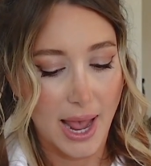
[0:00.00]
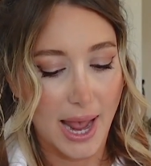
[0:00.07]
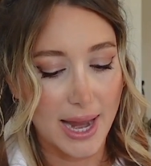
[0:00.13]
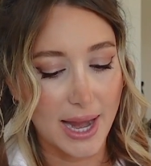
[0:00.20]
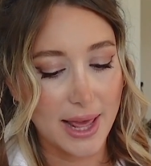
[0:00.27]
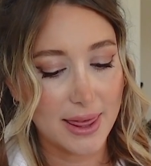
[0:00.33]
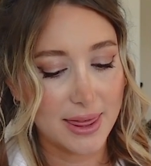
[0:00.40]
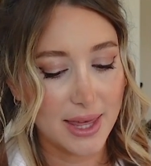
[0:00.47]
And
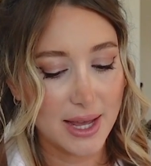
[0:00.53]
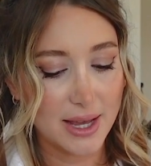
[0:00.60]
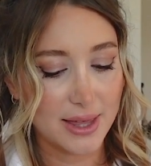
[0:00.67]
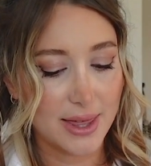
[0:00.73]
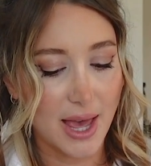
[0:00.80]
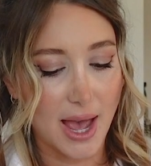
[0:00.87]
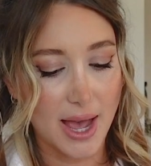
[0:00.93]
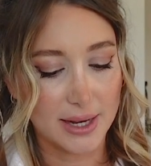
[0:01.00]
I think
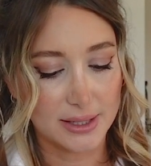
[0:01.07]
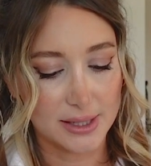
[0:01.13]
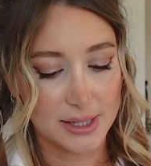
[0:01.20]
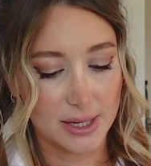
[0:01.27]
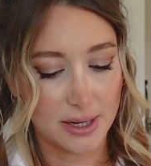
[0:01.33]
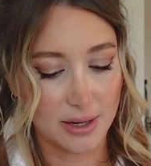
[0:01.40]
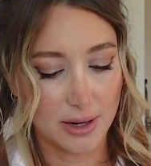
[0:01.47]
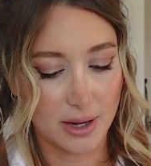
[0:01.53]
that
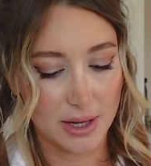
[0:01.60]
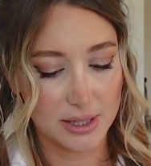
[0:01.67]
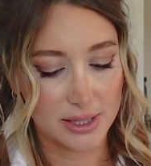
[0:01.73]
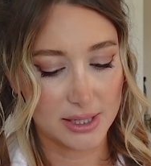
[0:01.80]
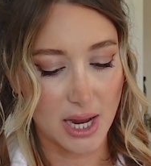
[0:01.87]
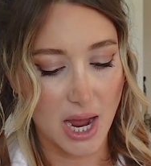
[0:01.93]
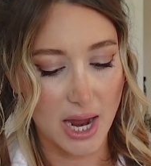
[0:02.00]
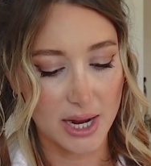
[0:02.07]
a
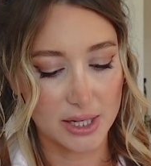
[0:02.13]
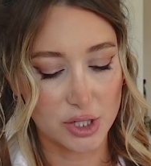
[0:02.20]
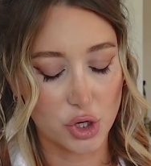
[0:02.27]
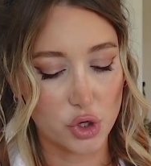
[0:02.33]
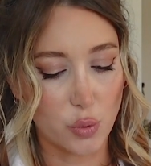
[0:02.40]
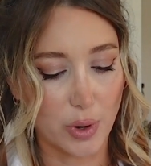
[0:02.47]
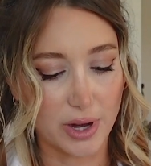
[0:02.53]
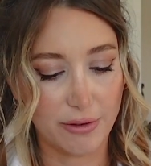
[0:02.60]
size
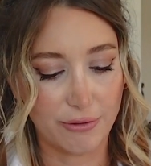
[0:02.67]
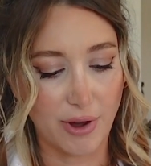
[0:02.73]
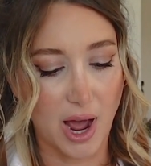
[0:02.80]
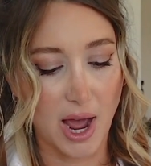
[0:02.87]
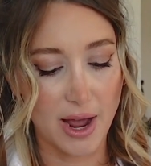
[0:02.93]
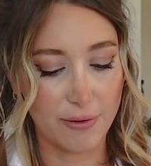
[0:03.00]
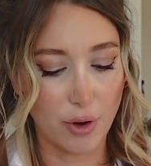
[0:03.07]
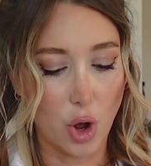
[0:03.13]

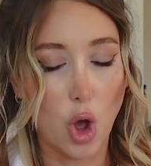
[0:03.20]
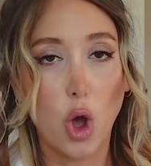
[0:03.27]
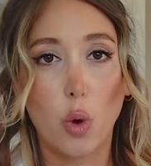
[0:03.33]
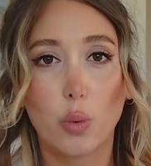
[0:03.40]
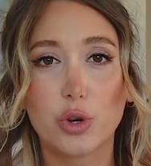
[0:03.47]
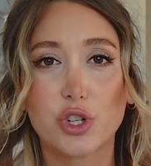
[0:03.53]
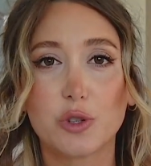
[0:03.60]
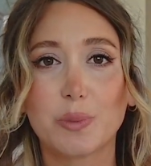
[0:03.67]
25
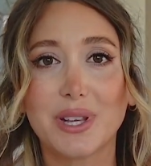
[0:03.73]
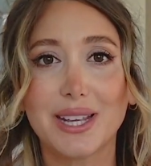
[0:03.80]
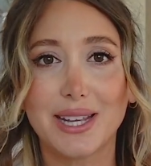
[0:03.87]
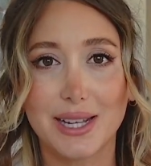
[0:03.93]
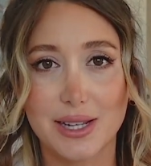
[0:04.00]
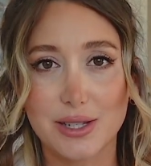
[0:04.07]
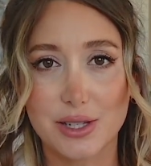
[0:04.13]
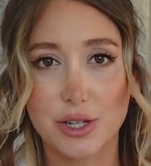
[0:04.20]
would just be
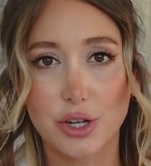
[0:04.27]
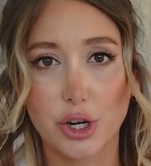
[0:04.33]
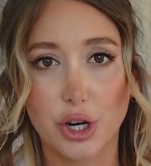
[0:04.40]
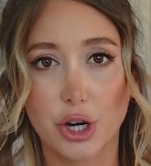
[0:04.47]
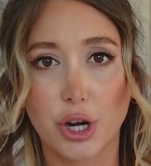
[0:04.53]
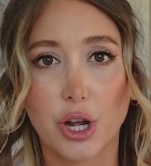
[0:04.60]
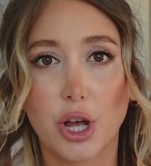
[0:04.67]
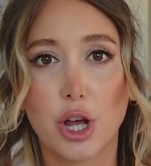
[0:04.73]

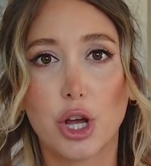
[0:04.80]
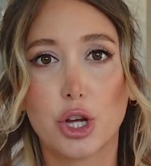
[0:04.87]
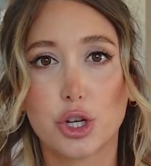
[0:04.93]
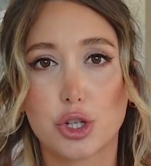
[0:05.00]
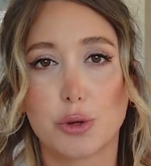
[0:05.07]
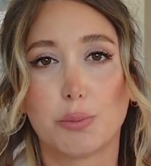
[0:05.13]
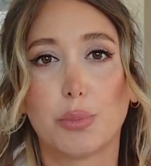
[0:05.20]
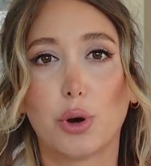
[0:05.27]
easier
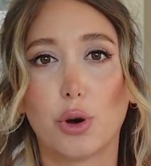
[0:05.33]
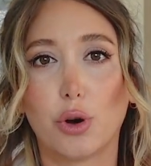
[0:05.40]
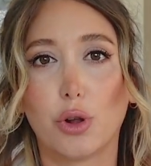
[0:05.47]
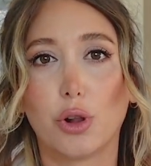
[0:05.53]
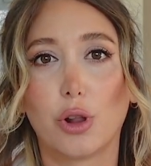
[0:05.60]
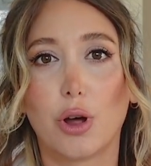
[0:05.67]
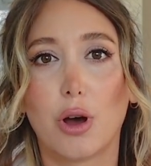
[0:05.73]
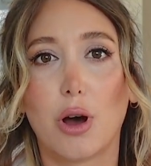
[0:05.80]
to
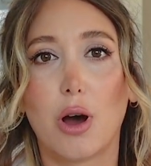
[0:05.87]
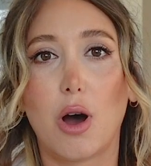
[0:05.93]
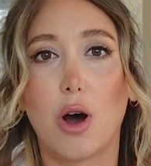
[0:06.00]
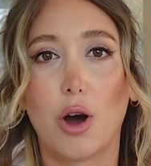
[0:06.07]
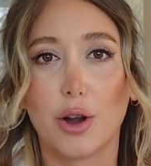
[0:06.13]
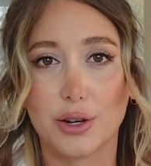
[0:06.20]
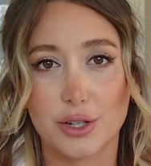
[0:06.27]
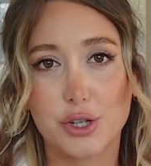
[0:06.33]
pull
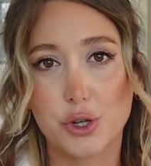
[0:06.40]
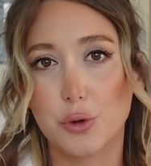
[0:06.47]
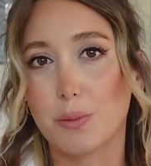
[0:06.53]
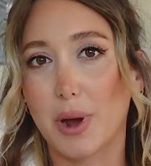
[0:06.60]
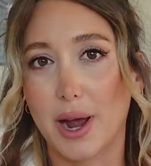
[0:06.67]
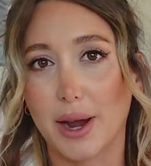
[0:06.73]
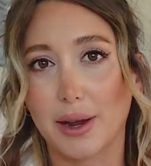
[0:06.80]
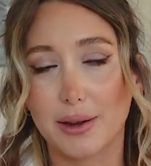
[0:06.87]
onto
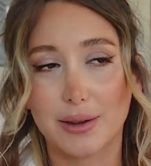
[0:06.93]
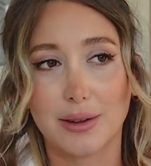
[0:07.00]
my